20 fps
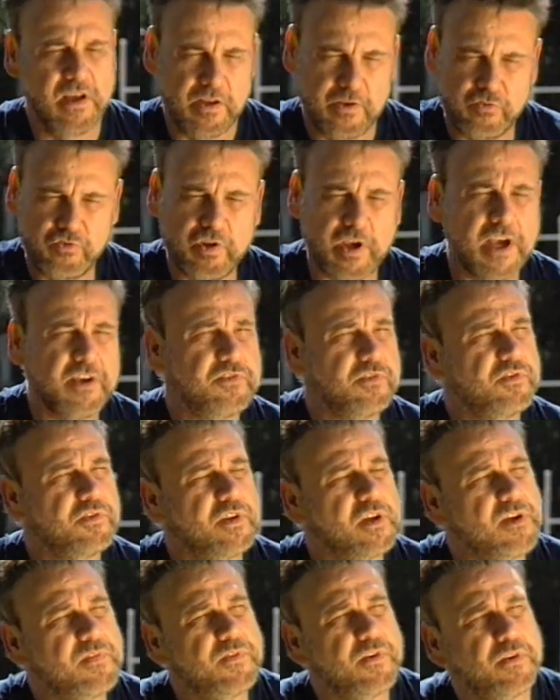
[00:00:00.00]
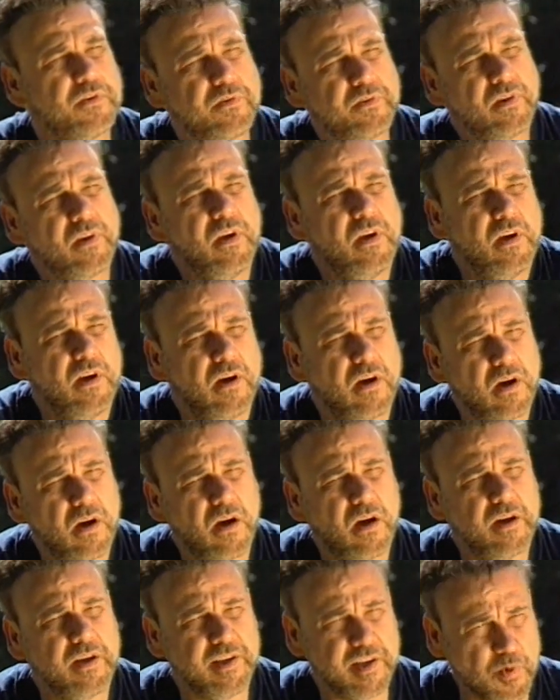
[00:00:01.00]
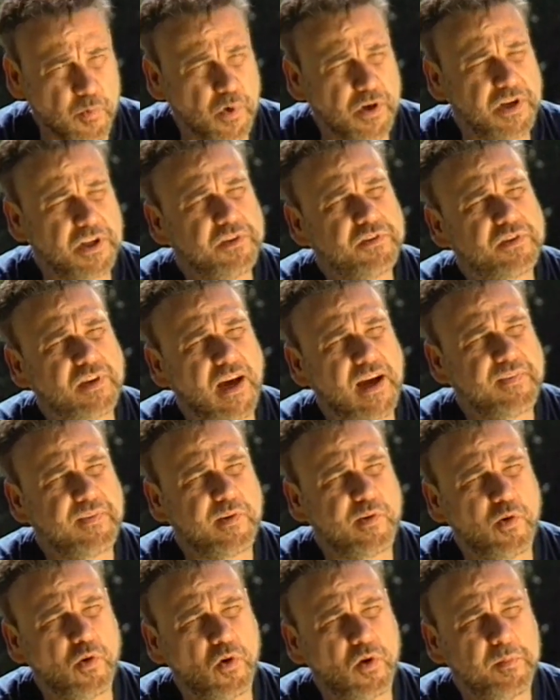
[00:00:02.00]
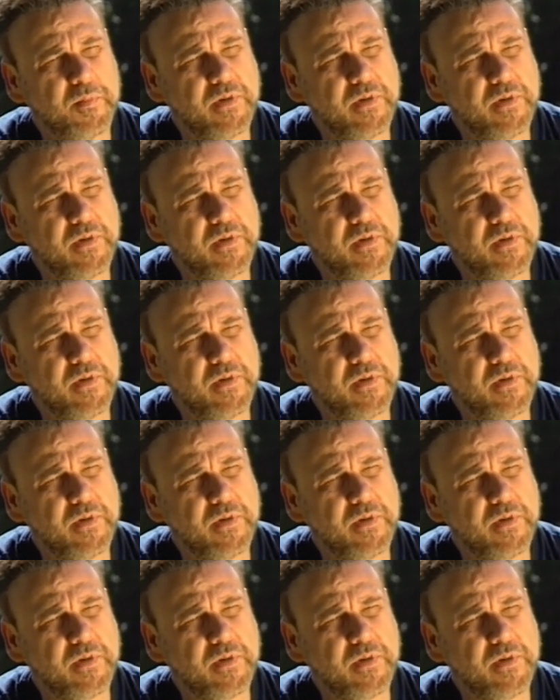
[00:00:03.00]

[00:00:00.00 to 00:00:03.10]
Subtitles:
checks to see if there's anyone inside the home.